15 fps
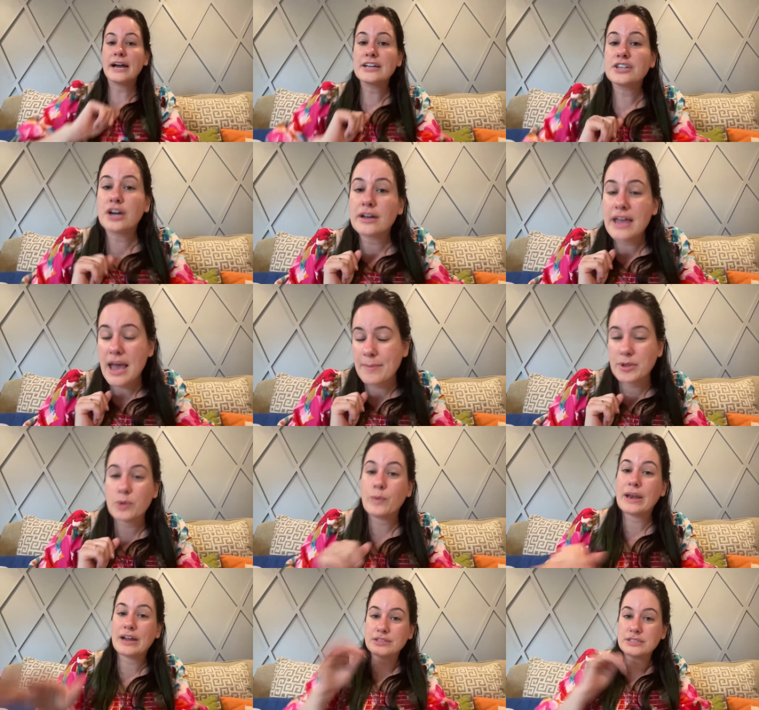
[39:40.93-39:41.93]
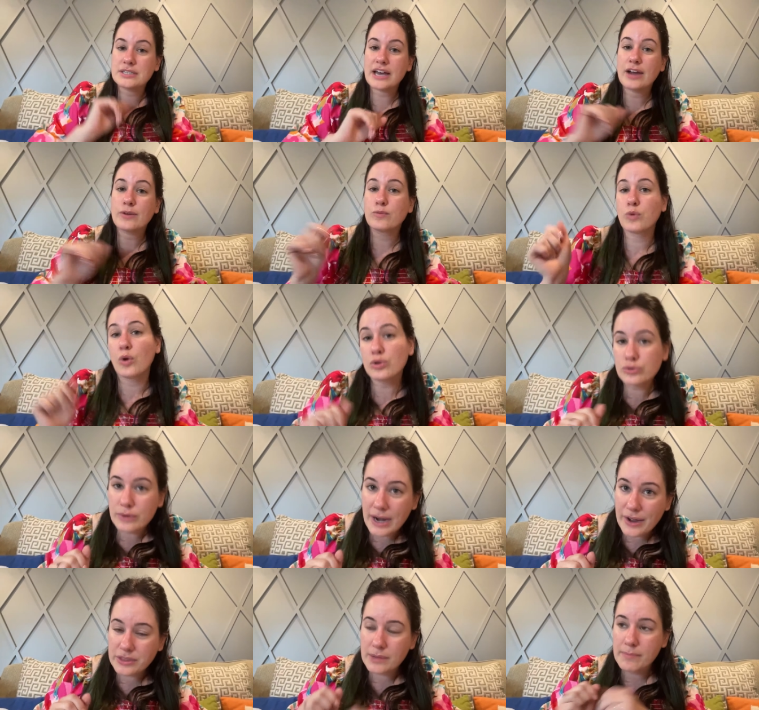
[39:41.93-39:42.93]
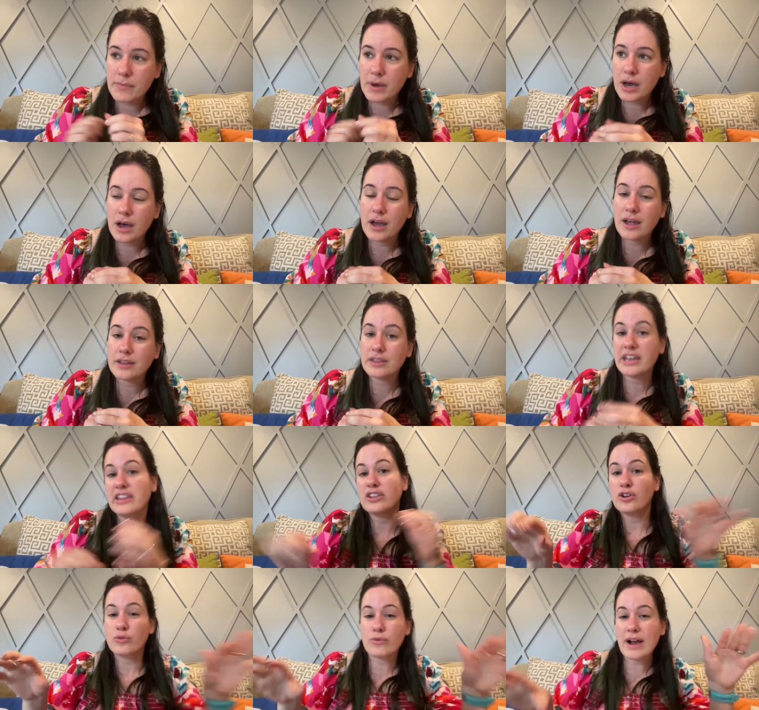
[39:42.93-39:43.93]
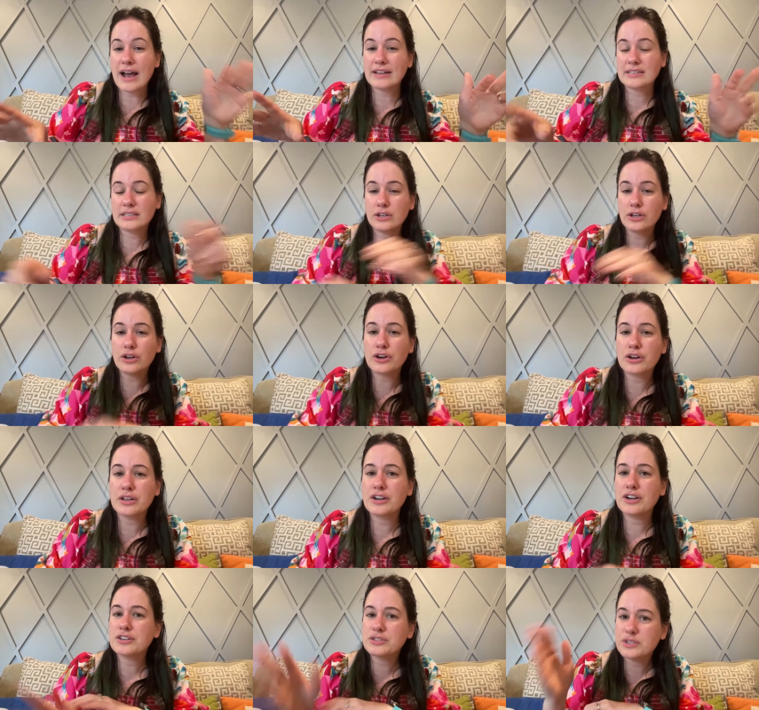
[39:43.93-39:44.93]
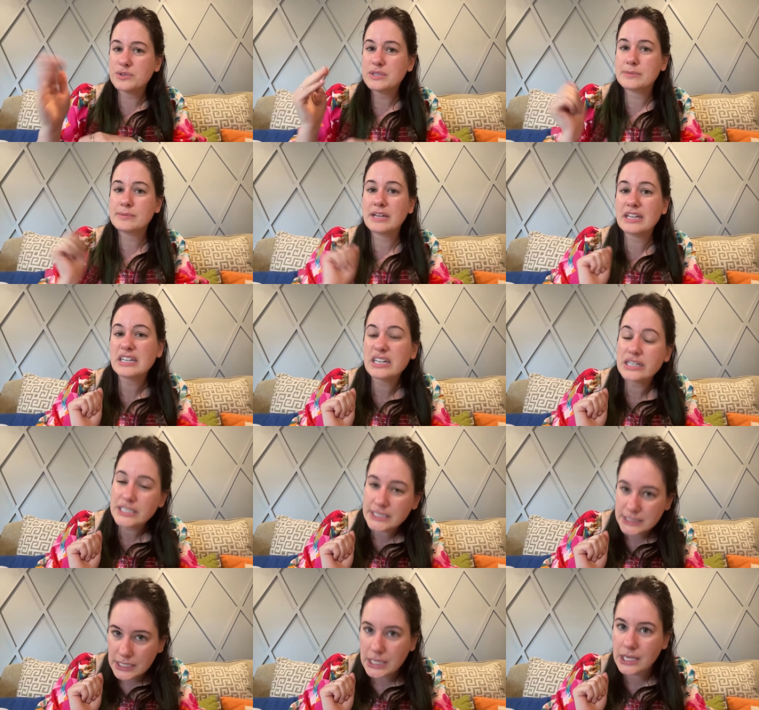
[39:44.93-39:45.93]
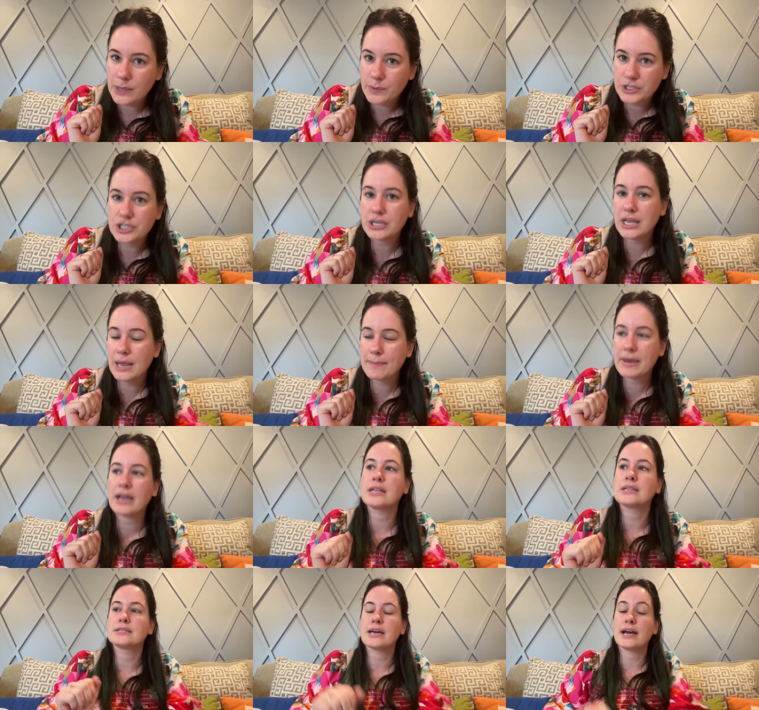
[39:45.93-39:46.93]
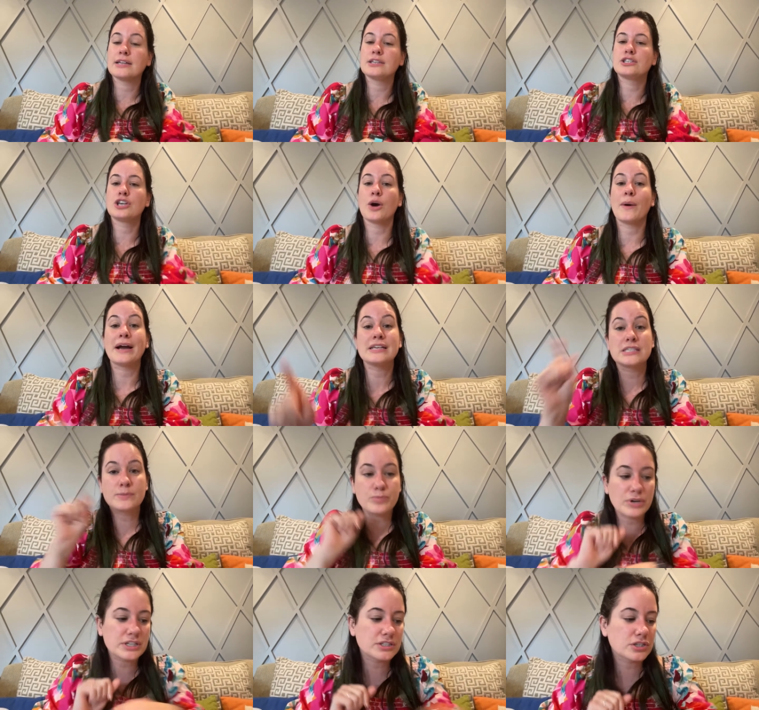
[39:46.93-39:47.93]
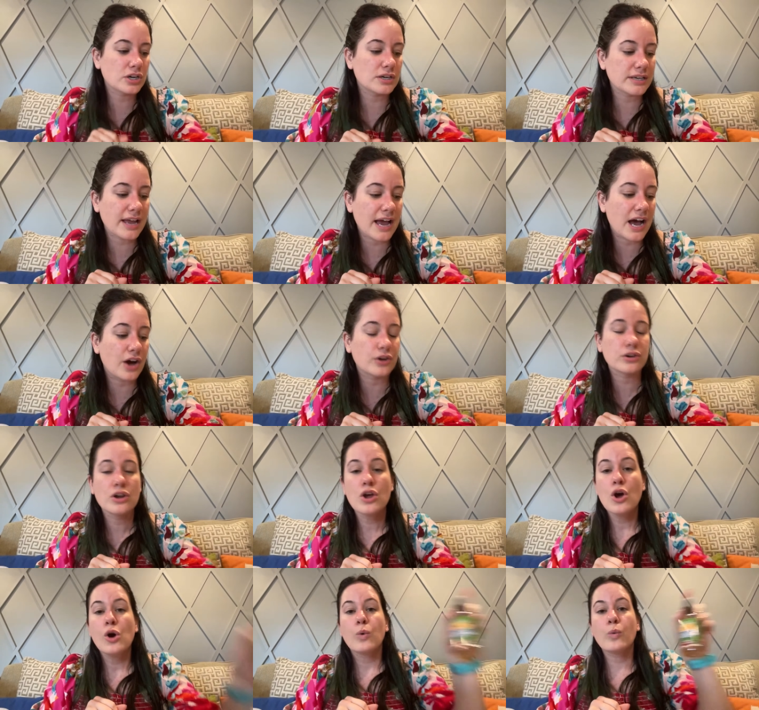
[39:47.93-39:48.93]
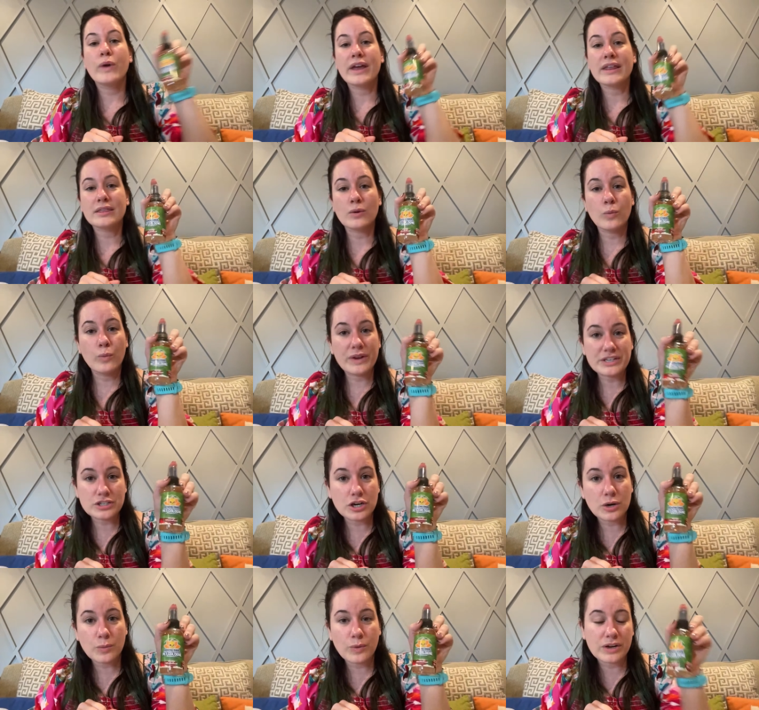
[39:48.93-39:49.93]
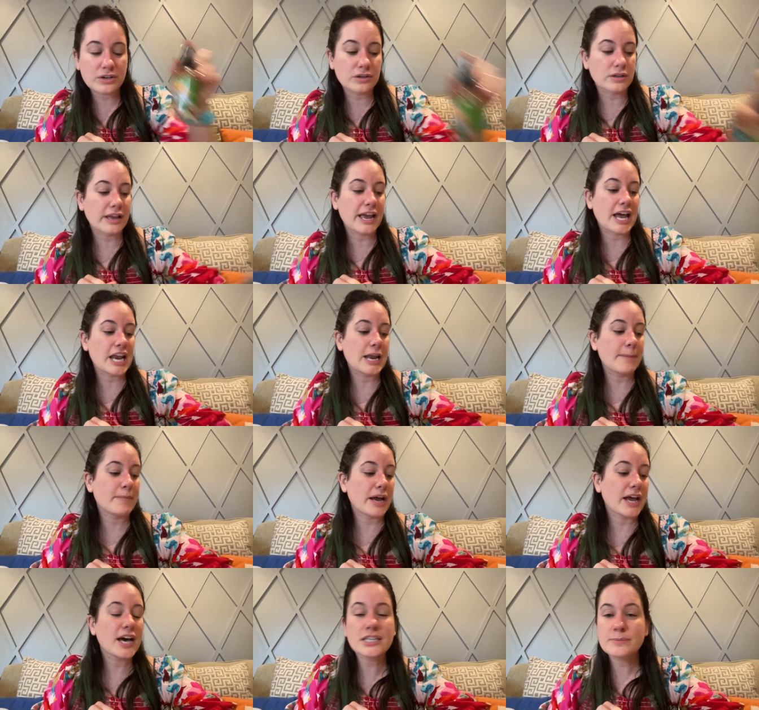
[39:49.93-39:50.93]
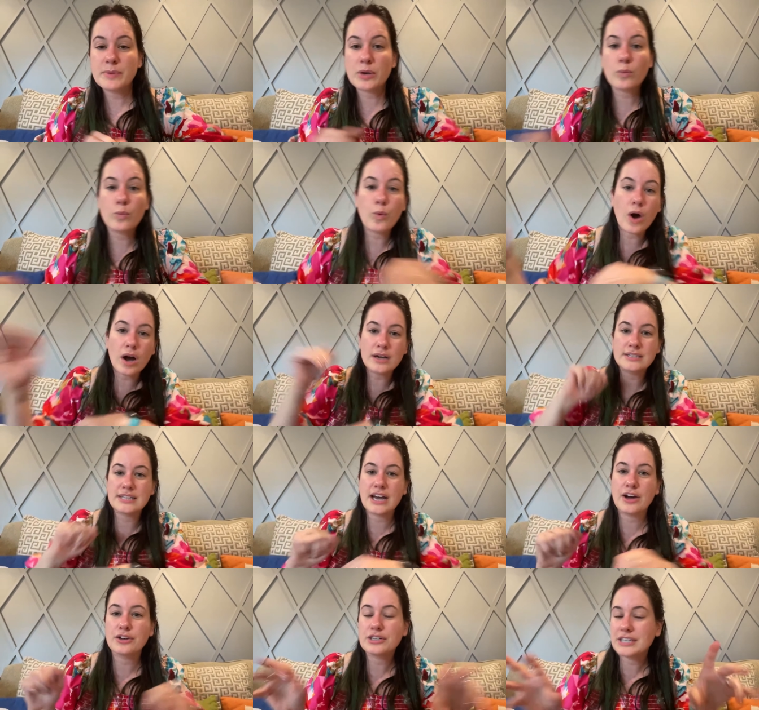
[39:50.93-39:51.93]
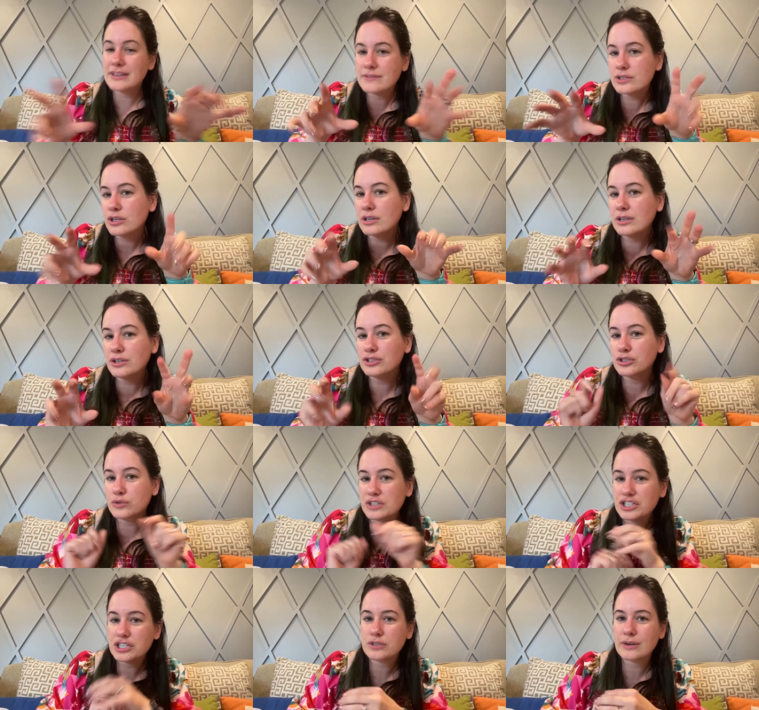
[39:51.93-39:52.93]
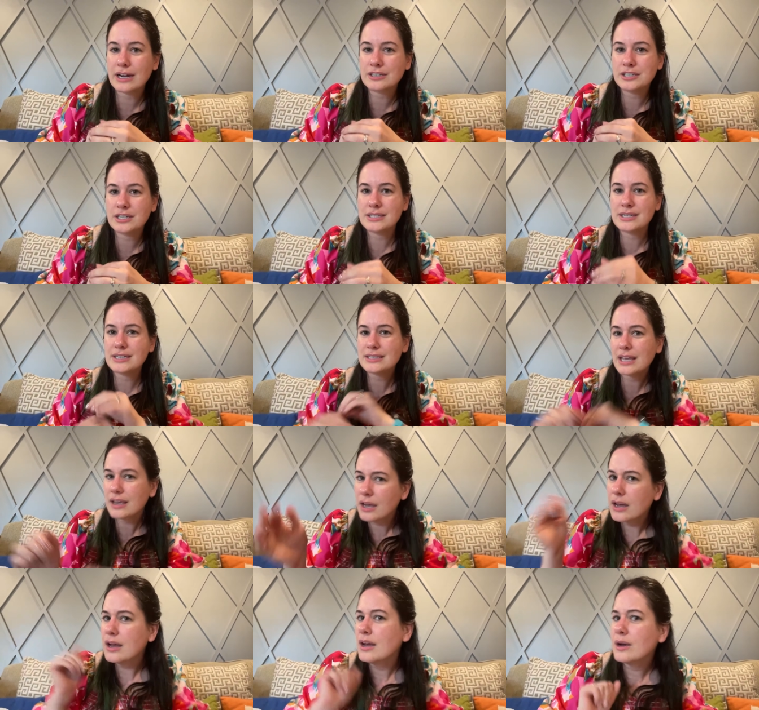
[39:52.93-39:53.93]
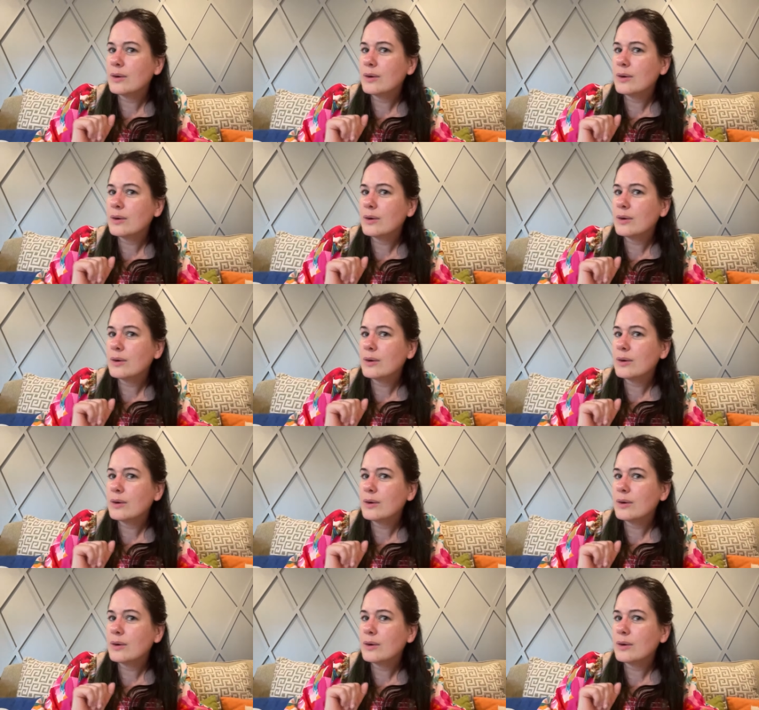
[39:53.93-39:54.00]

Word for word: my dog Emmy went outside, rolled around the, um, in the grass a little earlier. She was smelling a little stinky when she came back inside. So I spritzed her down with Winter Wonderland. My husband walks out, gives her a little scritchy scratchies, and he's like,